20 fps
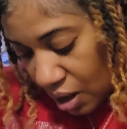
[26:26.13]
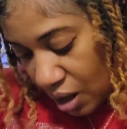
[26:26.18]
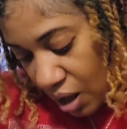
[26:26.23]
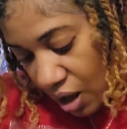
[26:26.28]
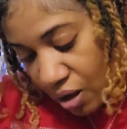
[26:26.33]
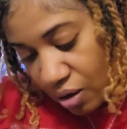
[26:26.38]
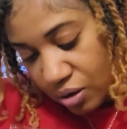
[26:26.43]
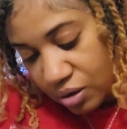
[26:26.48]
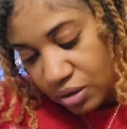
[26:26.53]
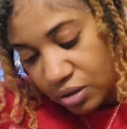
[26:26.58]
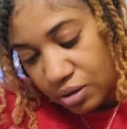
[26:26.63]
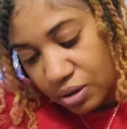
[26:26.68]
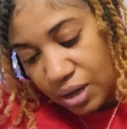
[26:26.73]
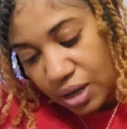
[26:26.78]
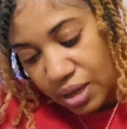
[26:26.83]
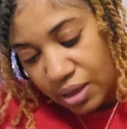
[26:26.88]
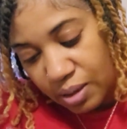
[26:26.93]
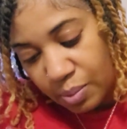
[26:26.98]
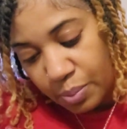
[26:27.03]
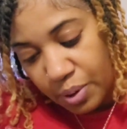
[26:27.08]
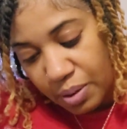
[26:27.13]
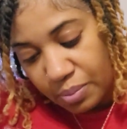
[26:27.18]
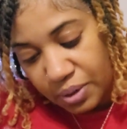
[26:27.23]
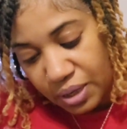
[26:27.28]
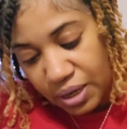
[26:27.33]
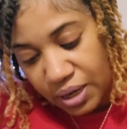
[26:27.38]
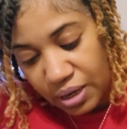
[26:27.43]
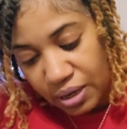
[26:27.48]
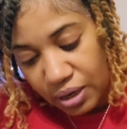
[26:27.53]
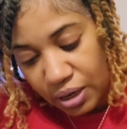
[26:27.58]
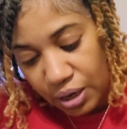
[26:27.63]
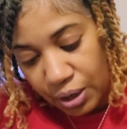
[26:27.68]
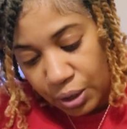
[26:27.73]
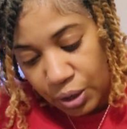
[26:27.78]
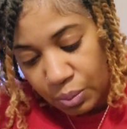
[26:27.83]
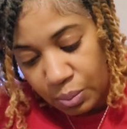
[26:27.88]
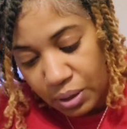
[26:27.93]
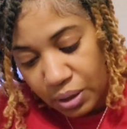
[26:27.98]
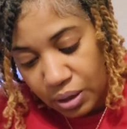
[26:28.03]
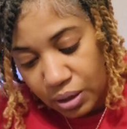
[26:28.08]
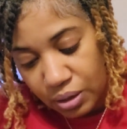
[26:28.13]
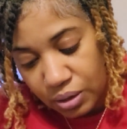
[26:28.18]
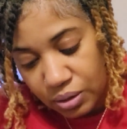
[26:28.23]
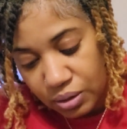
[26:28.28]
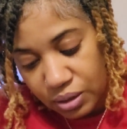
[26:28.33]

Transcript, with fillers: I also got the pumpkin and caramel